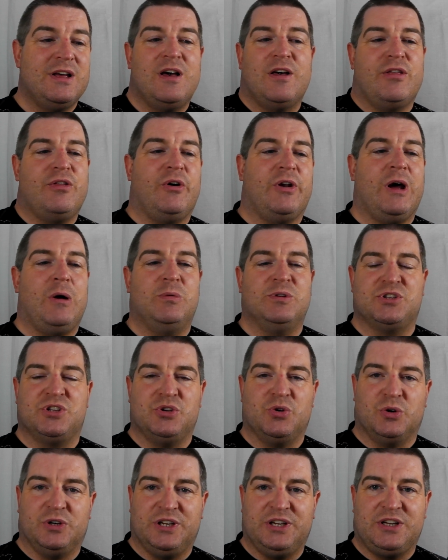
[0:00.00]
Thought I was the
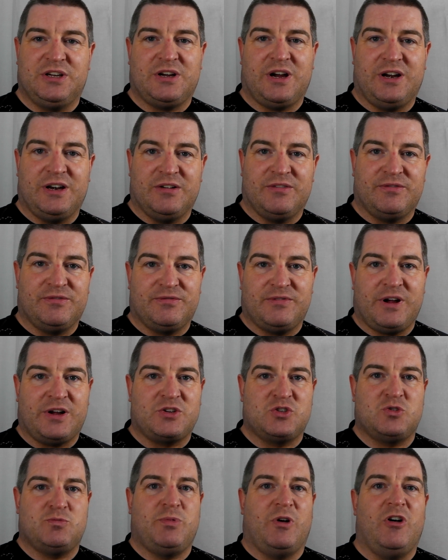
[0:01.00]
only kind of
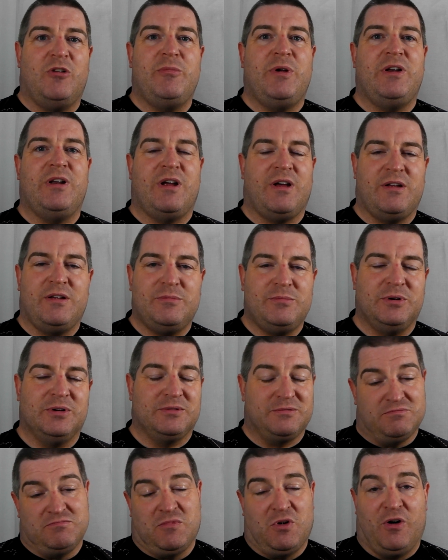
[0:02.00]
experimenter, but
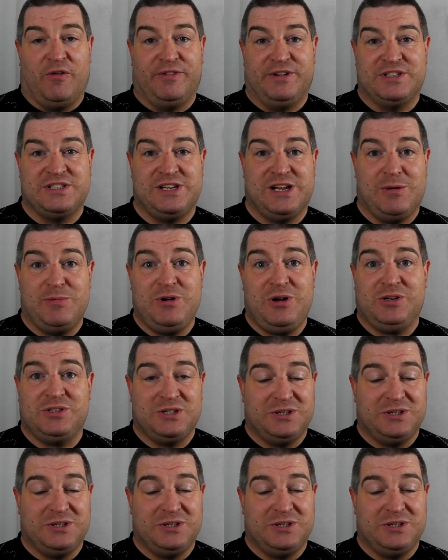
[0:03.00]
obviously I'm not.